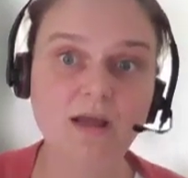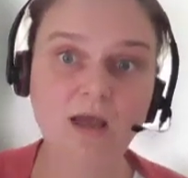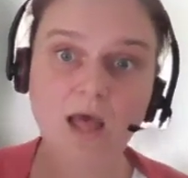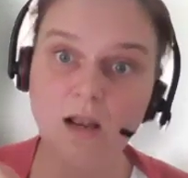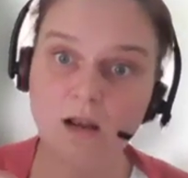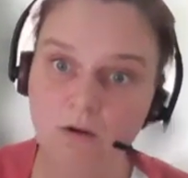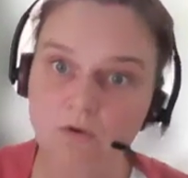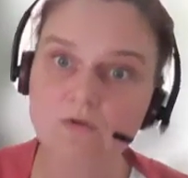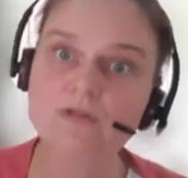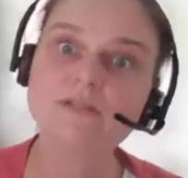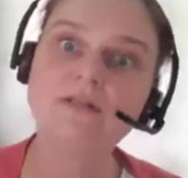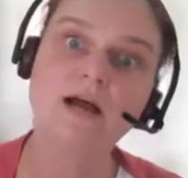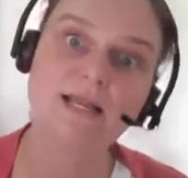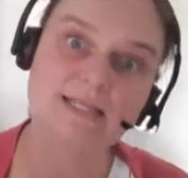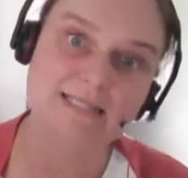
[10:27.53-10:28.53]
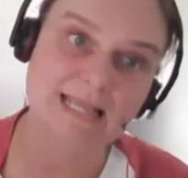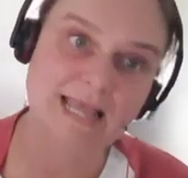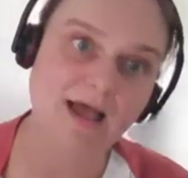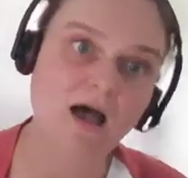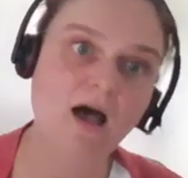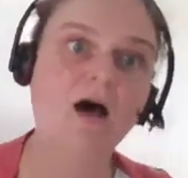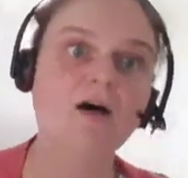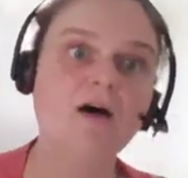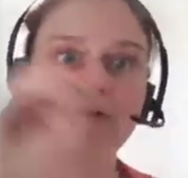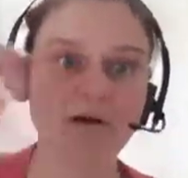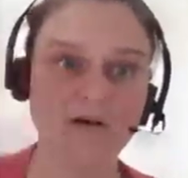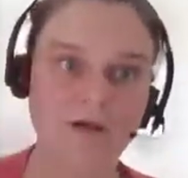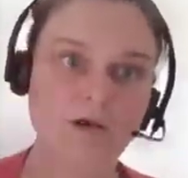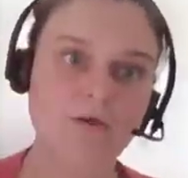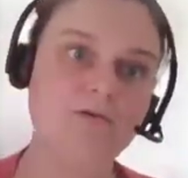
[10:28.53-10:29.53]
alongside their other
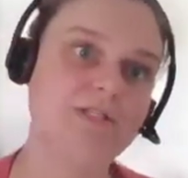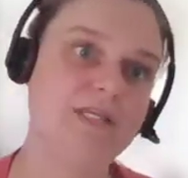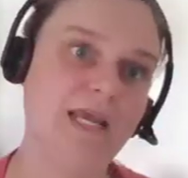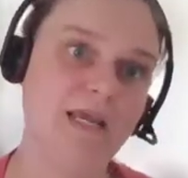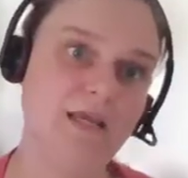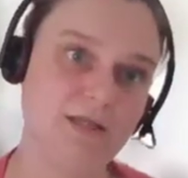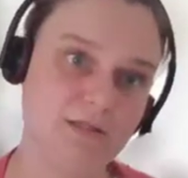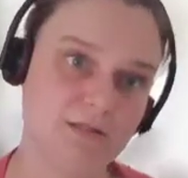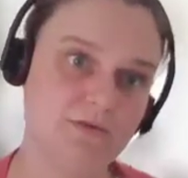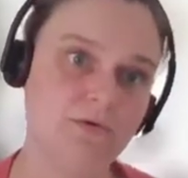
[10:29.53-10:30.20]
OT